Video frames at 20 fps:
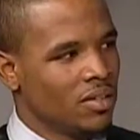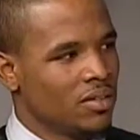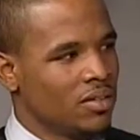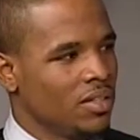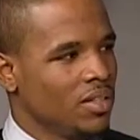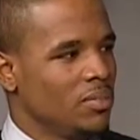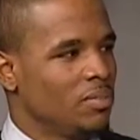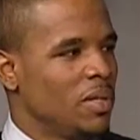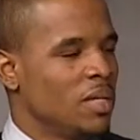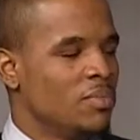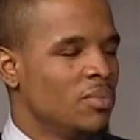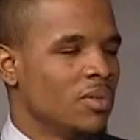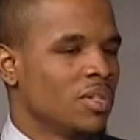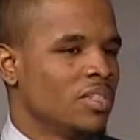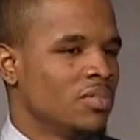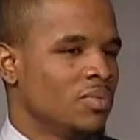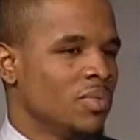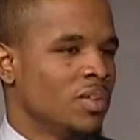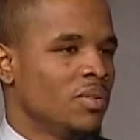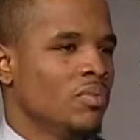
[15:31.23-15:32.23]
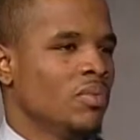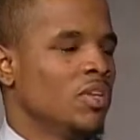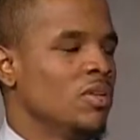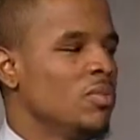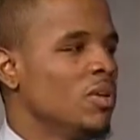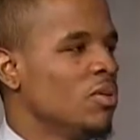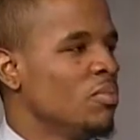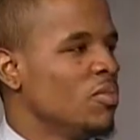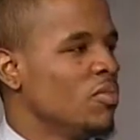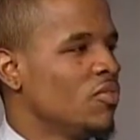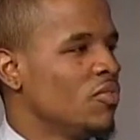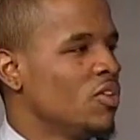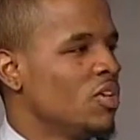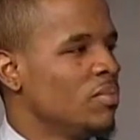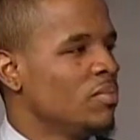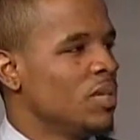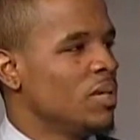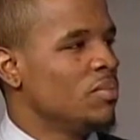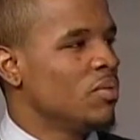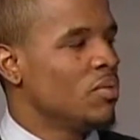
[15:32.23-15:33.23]
Mm-hmm. People, because when you go
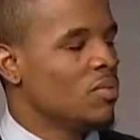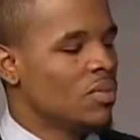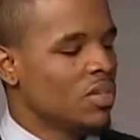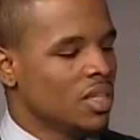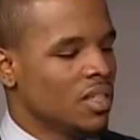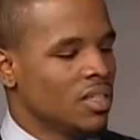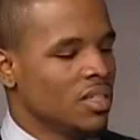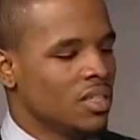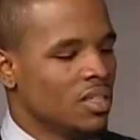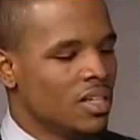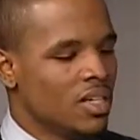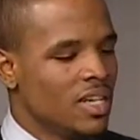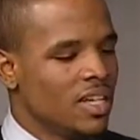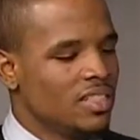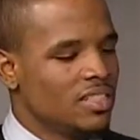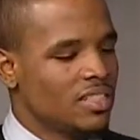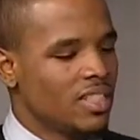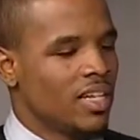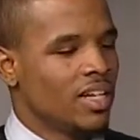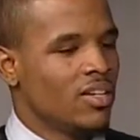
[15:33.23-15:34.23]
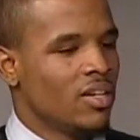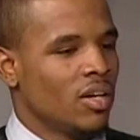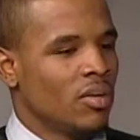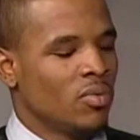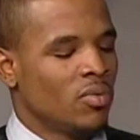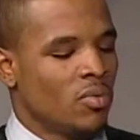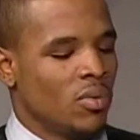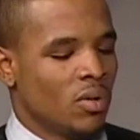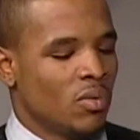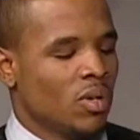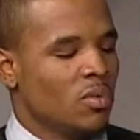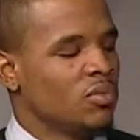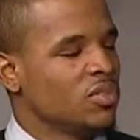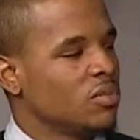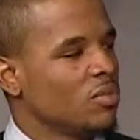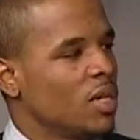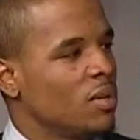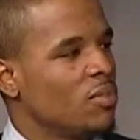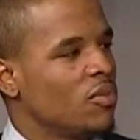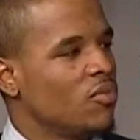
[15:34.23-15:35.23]
perform, people want to sign you. They want
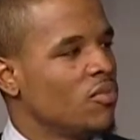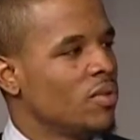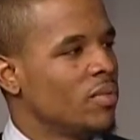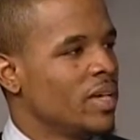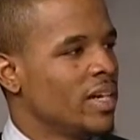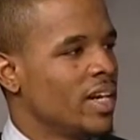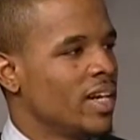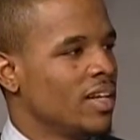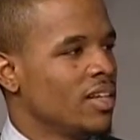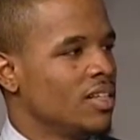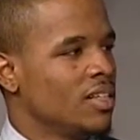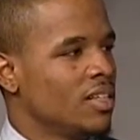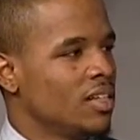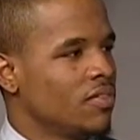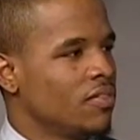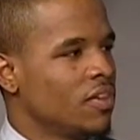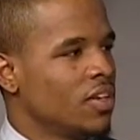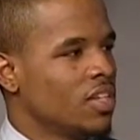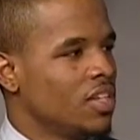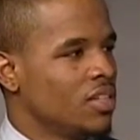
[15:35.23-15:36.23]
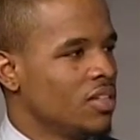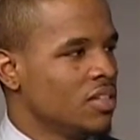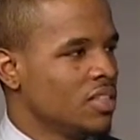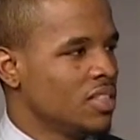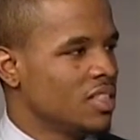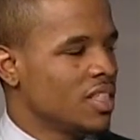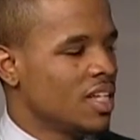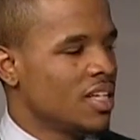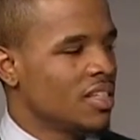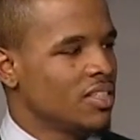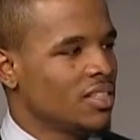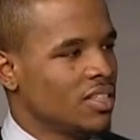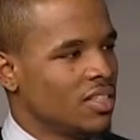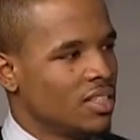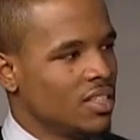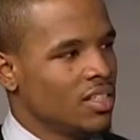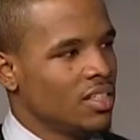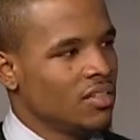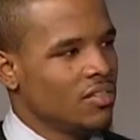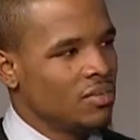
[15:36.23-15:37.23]
somebody to perform. They're not going to look for Khalil Gonzalez. They're
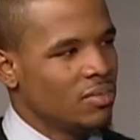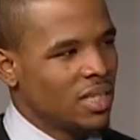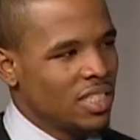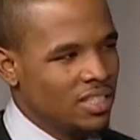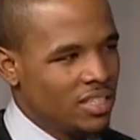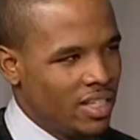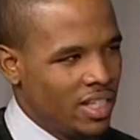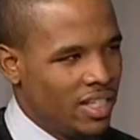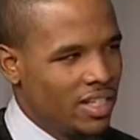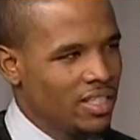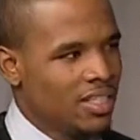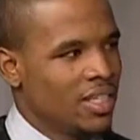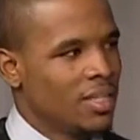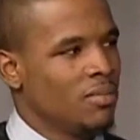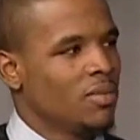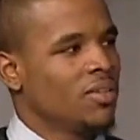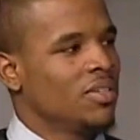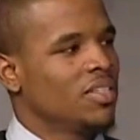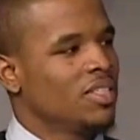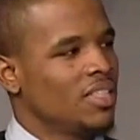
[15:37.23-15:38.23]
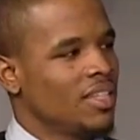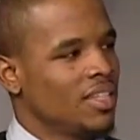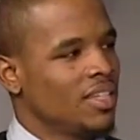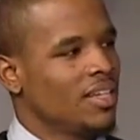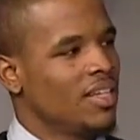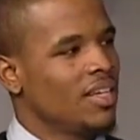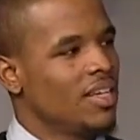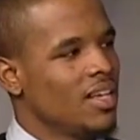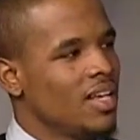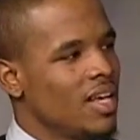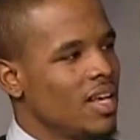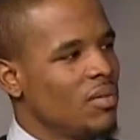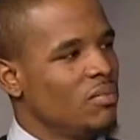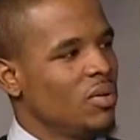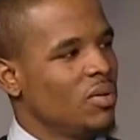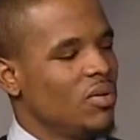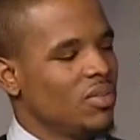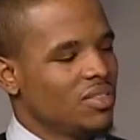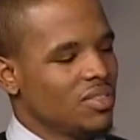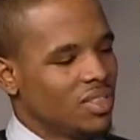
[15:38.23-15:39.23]
going to look for my stage name. You understand?
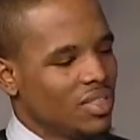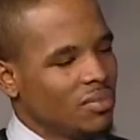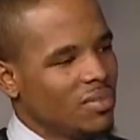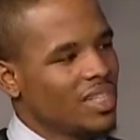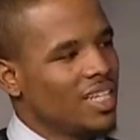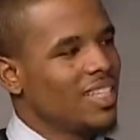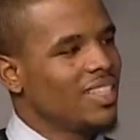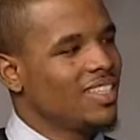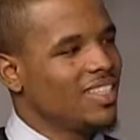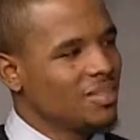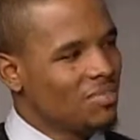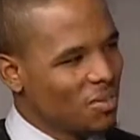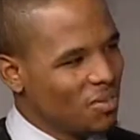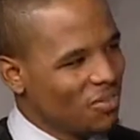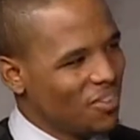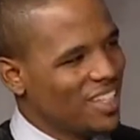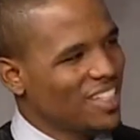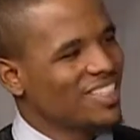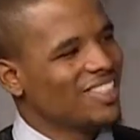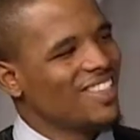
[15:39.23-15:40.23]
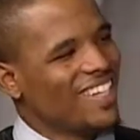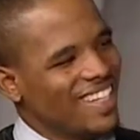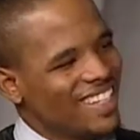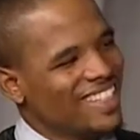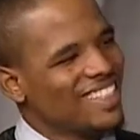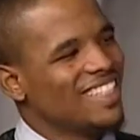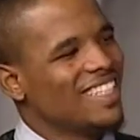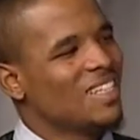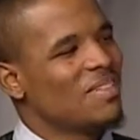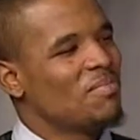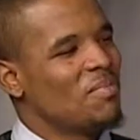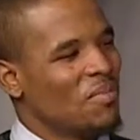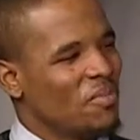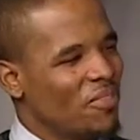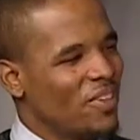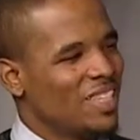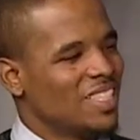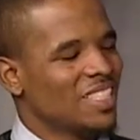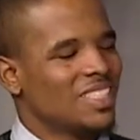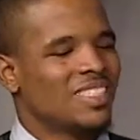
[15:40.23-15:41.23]
Something like this, professional. I understand
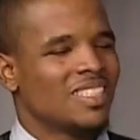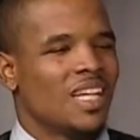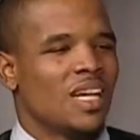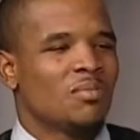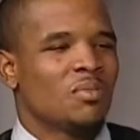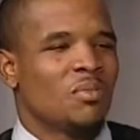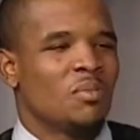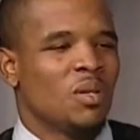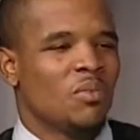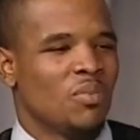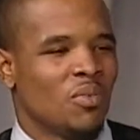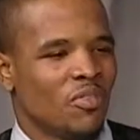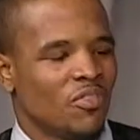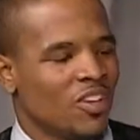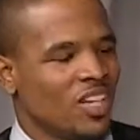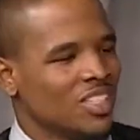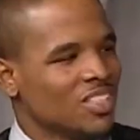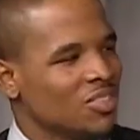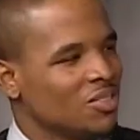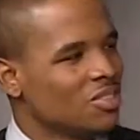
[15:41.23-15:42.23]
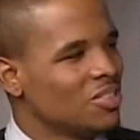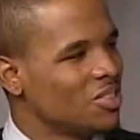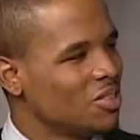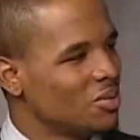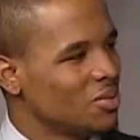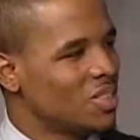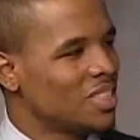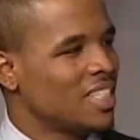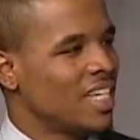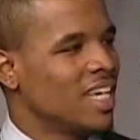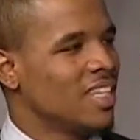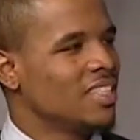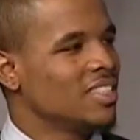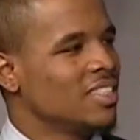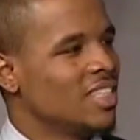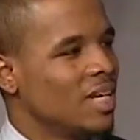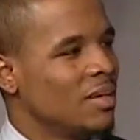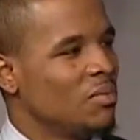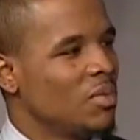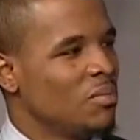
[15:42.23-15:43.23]
it's time to be professional, suit and tie, and
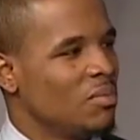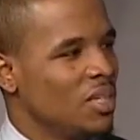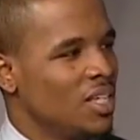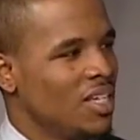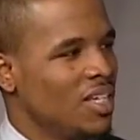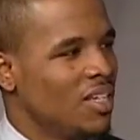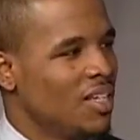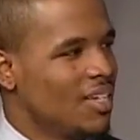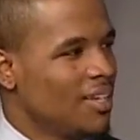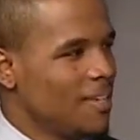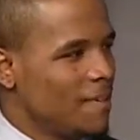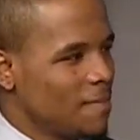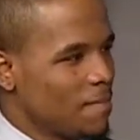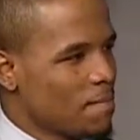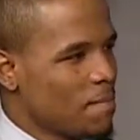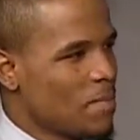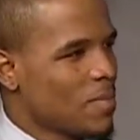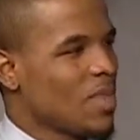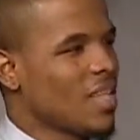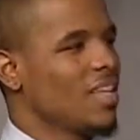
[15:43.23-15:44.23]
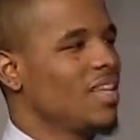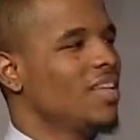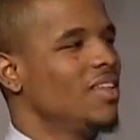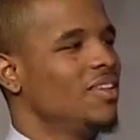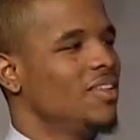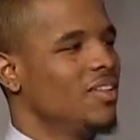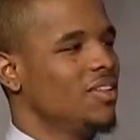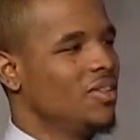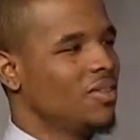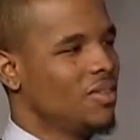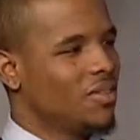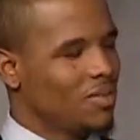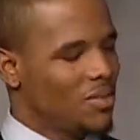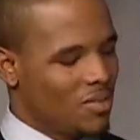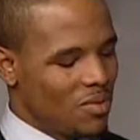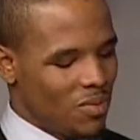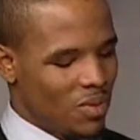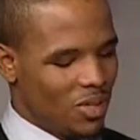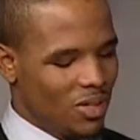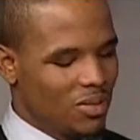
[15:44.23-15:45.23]
it's time to be, you know,
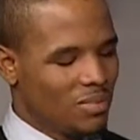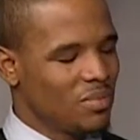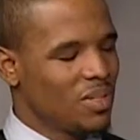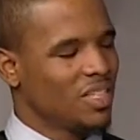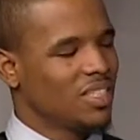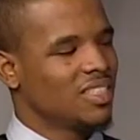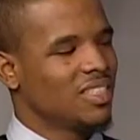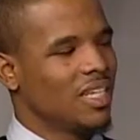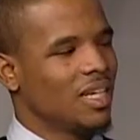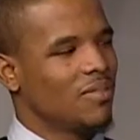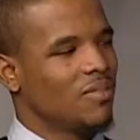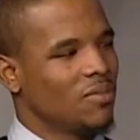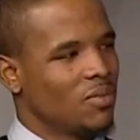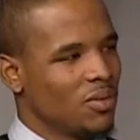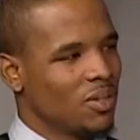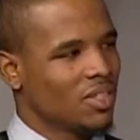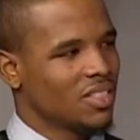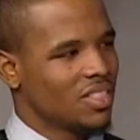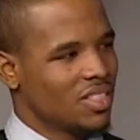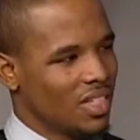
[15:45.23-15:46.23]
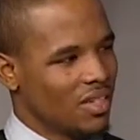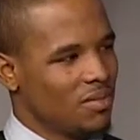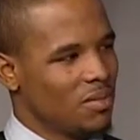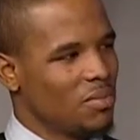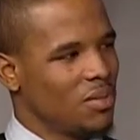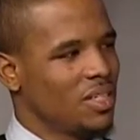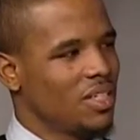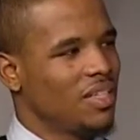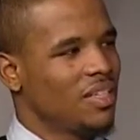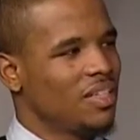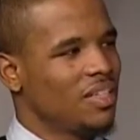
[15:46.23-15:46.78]
work and play. It's time for work, it's time for play.